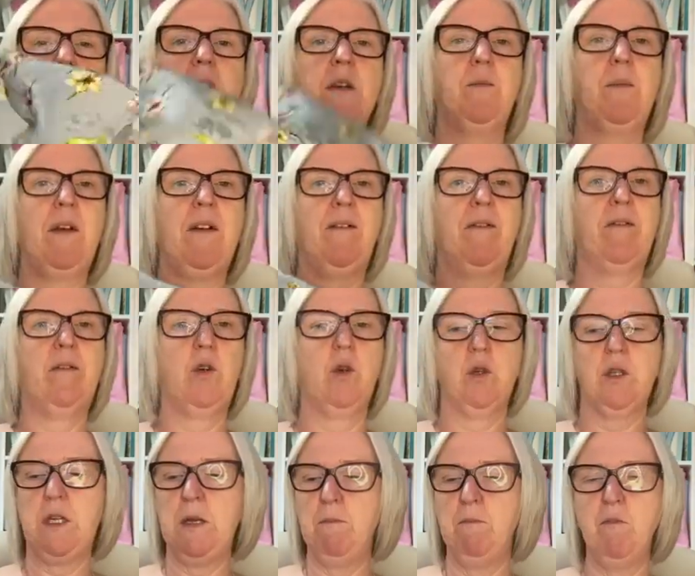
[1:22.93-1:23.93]
I had a bit of
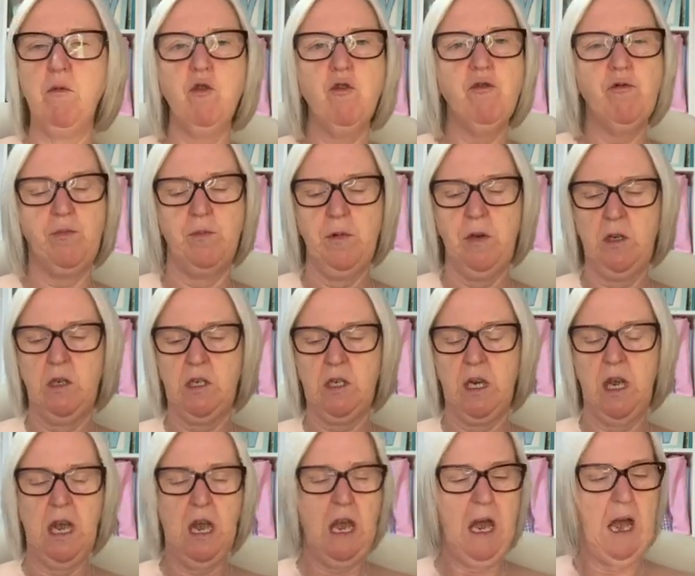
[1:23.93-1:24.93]
floaty movement
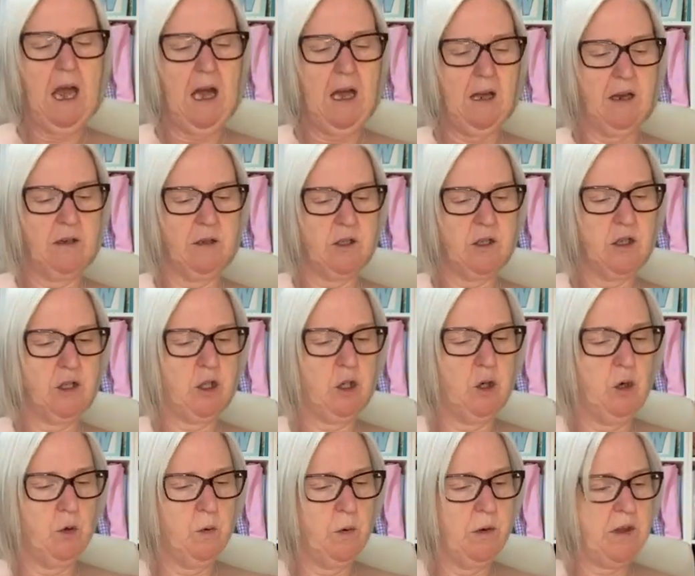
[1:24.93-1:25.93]
and to
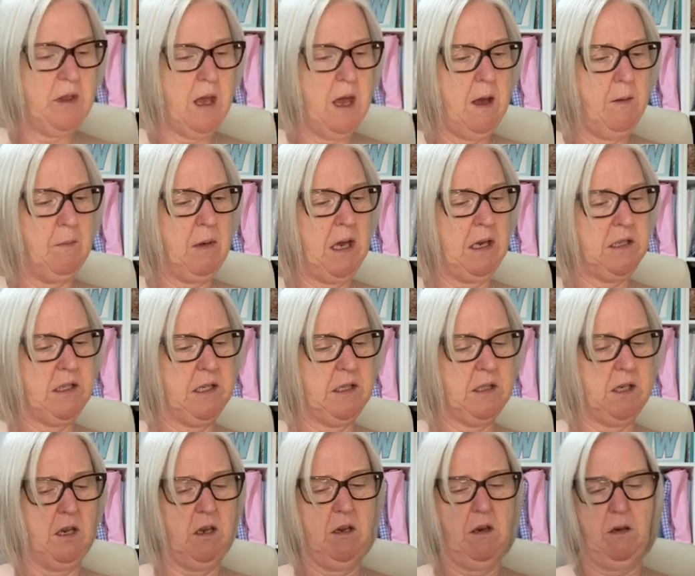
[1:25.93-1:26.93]
go with them I
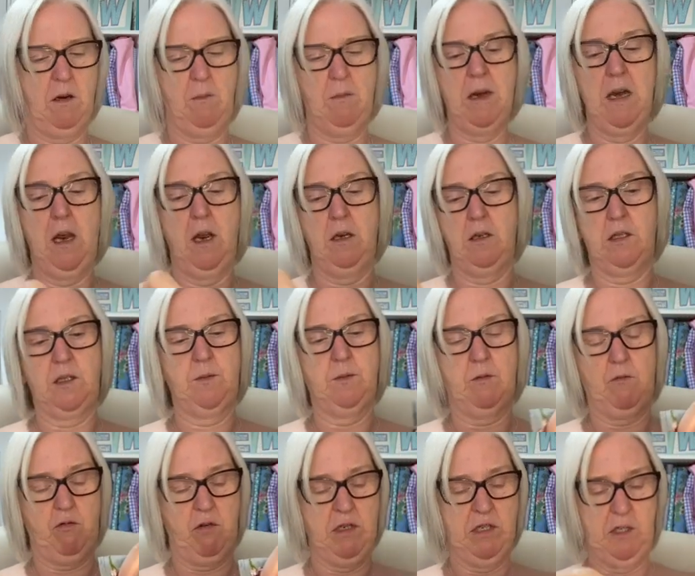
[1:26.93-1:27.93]
did it, I mean it's
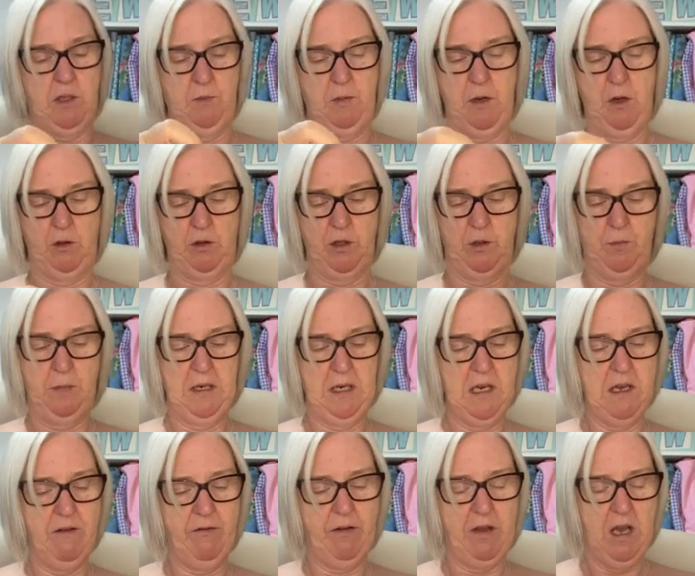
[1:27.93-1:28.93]
creased beyond
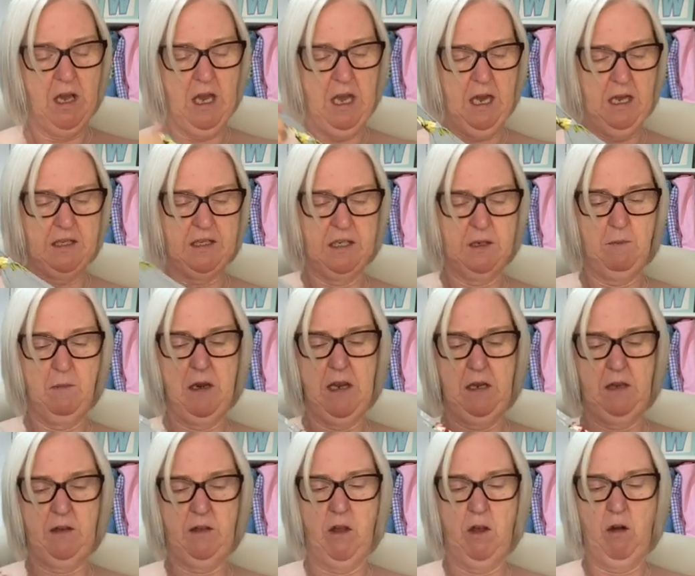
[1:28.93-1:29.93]
belief, I did
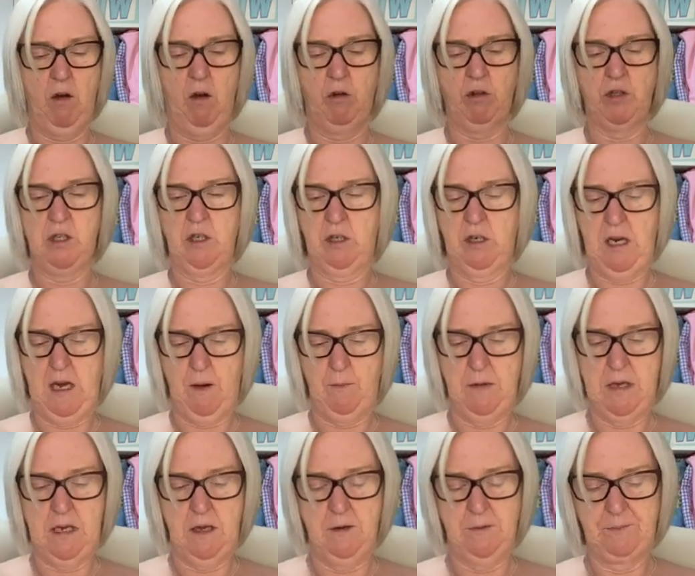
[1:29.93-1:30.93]
make the Ogden
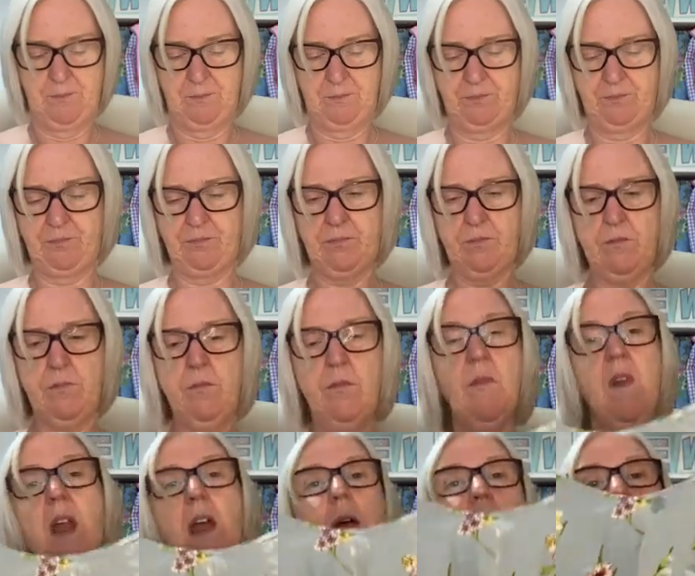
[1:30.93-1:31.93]
cami
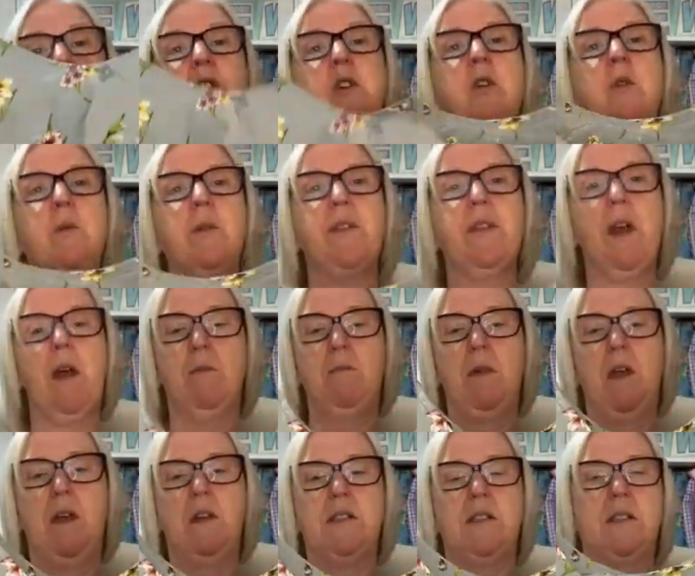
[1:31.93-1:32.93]
um, to go with
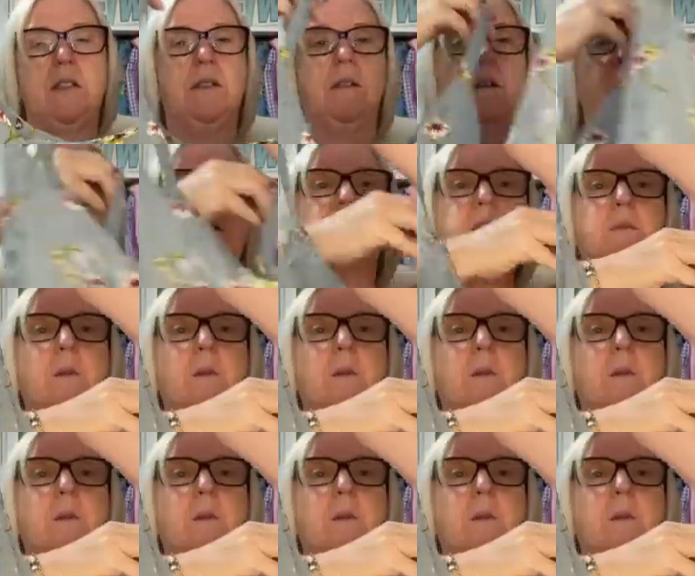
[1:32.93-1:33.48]
them as, as